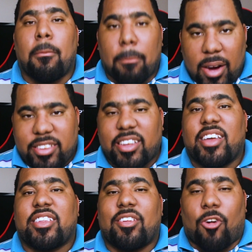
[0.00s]
but
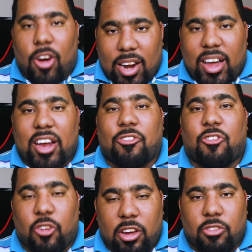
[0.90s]
there are a lot of
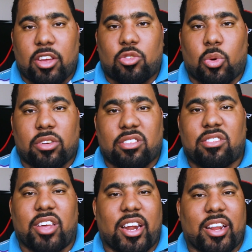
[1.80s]
free
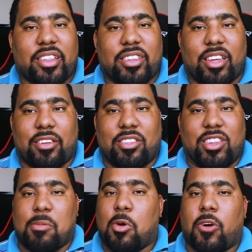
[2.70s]
resources, and the
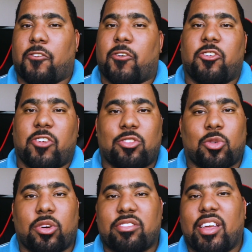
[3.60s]
number one free
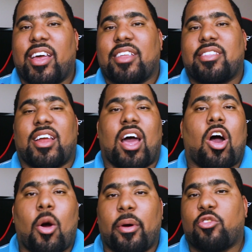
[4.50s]
resource that I
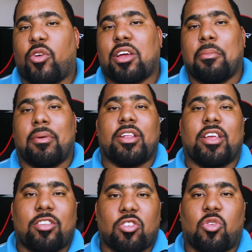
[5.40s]
always recommend
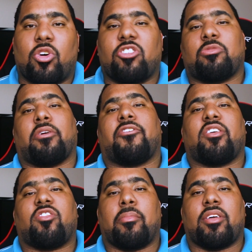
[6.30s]
is, of course,
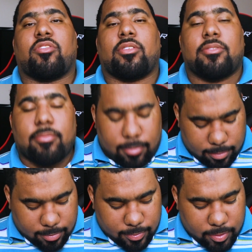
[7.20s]
Professor Messer.
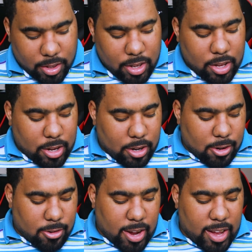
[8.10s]

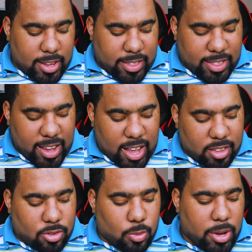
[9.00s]
All right,
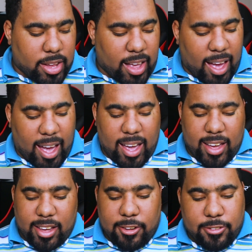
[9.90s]
next we
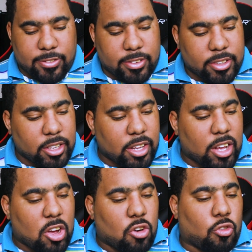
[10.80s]
have
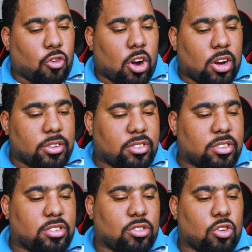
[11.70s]

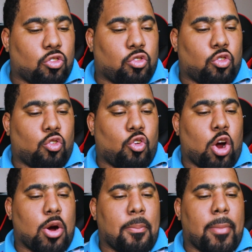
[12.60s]
Ross
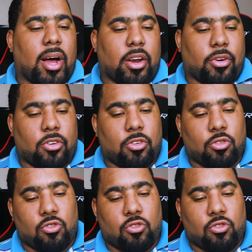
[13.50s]
Romeller.